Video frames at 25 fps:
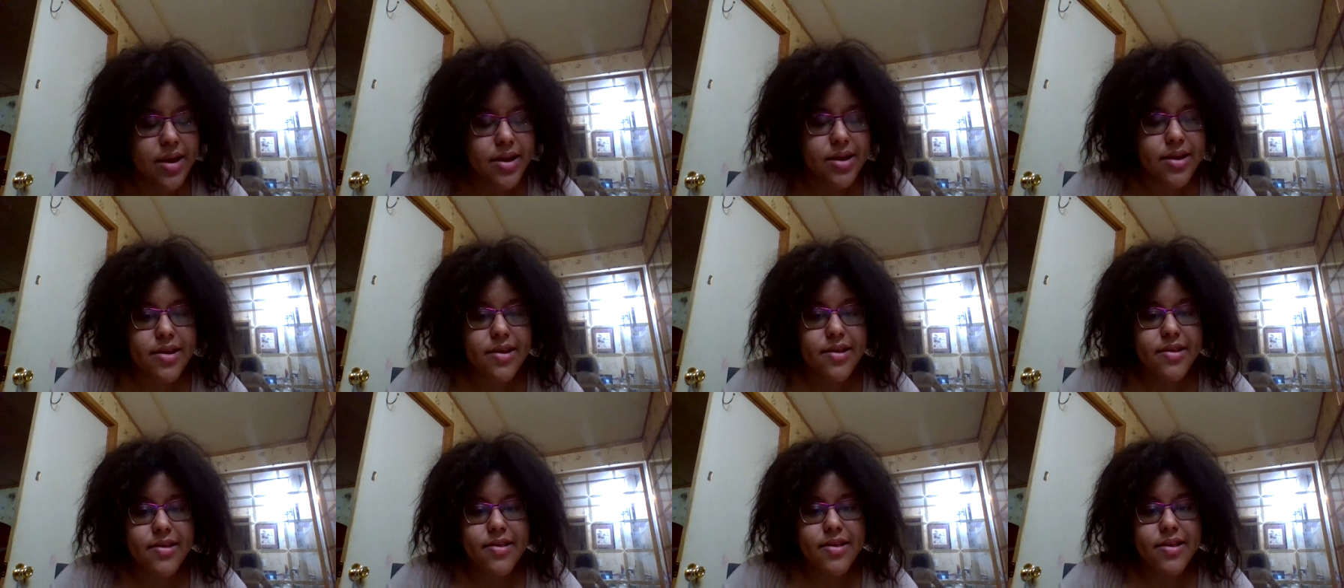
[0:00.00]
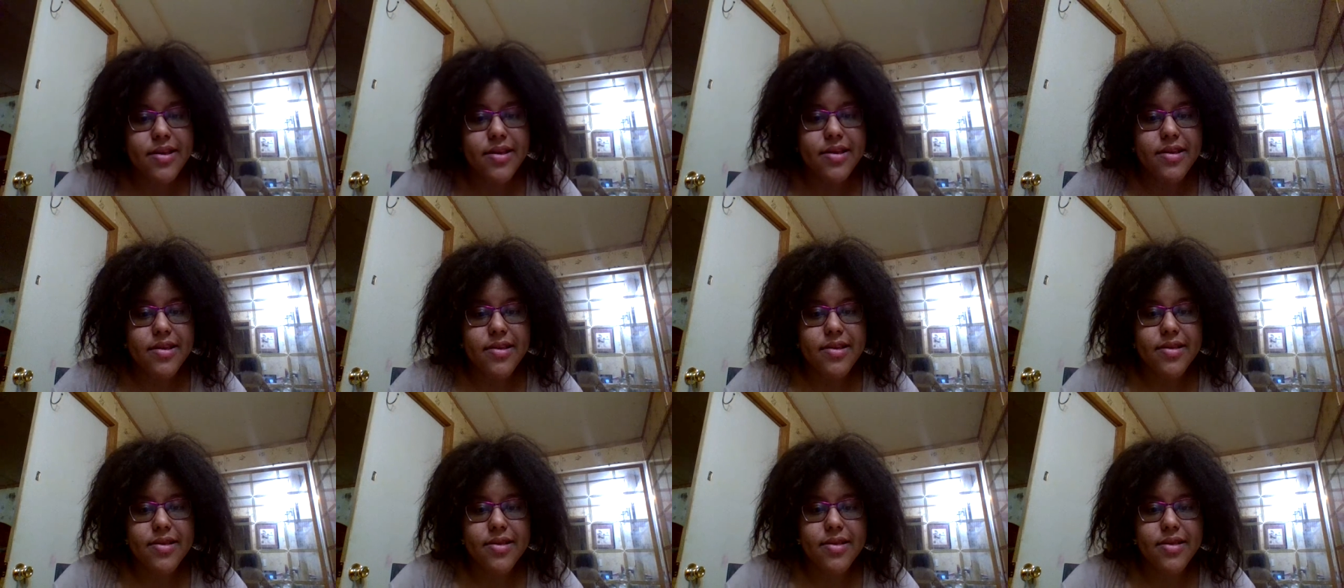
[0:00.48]
this
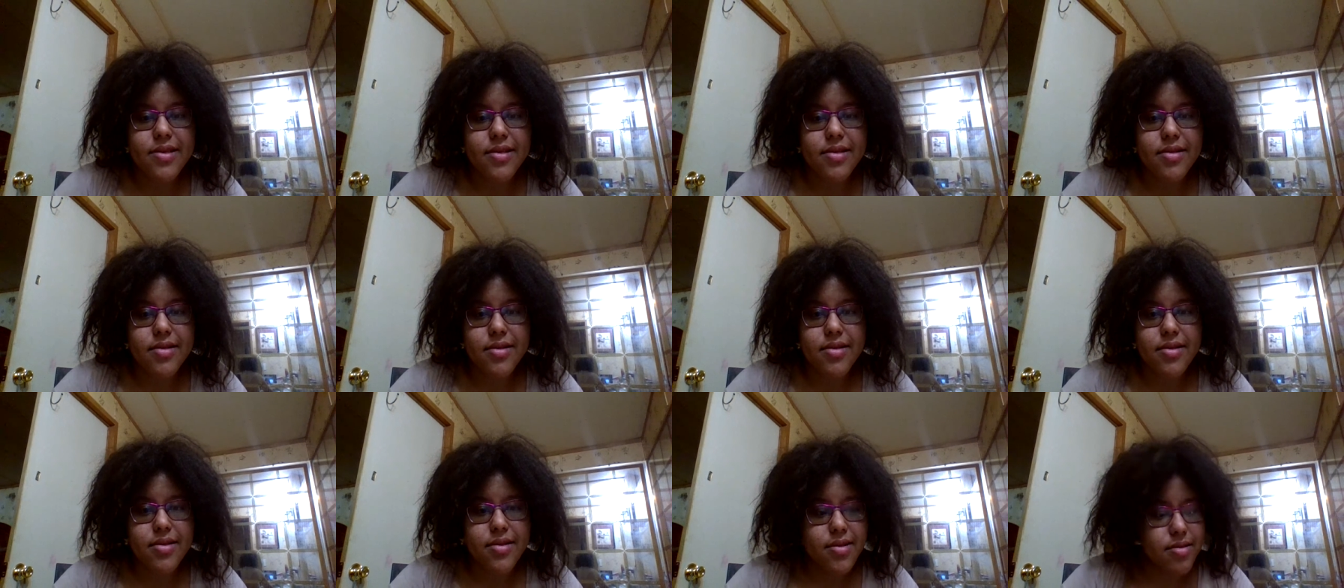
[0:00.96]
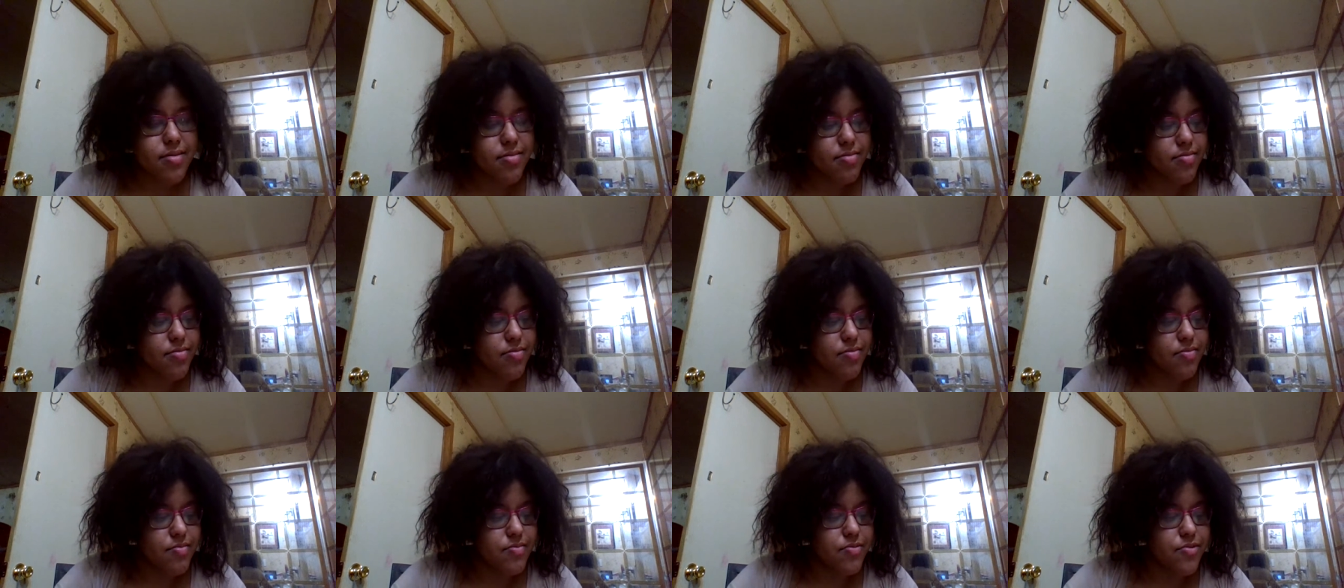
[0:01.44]
is
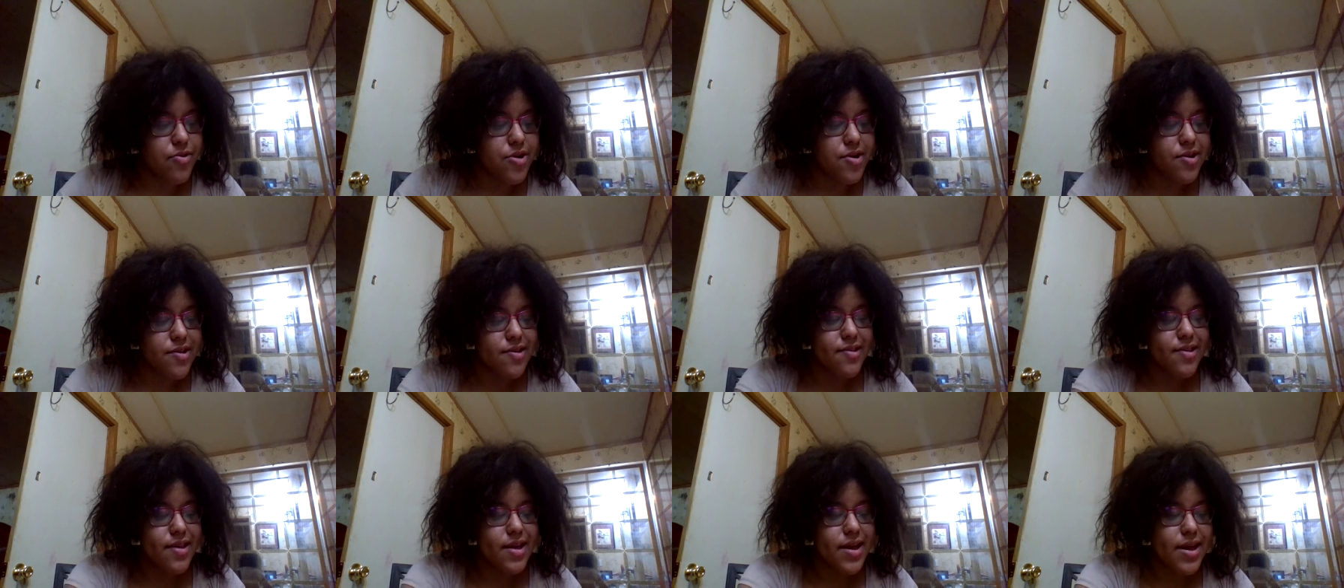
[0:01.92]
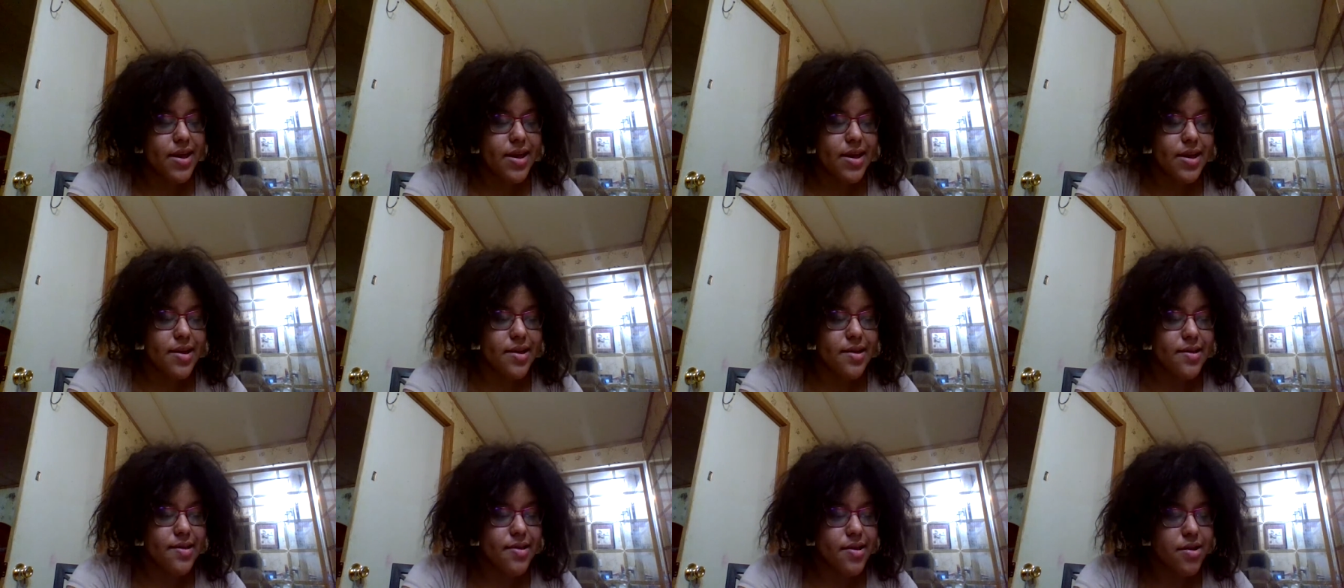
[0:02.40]
what it
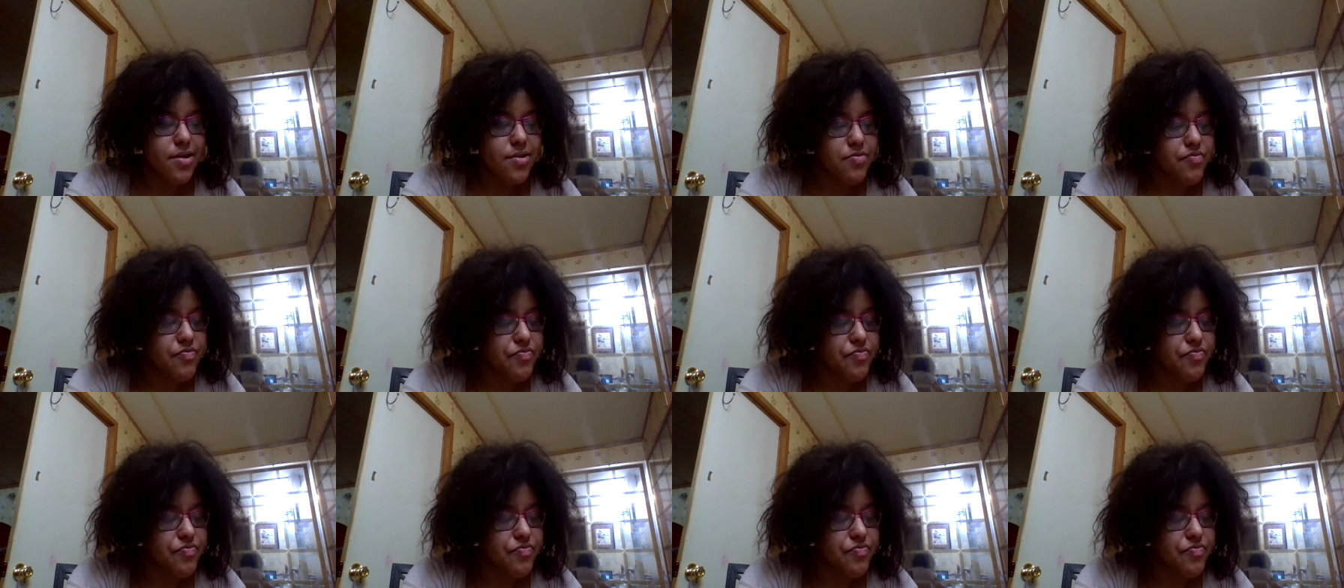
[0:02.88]
says.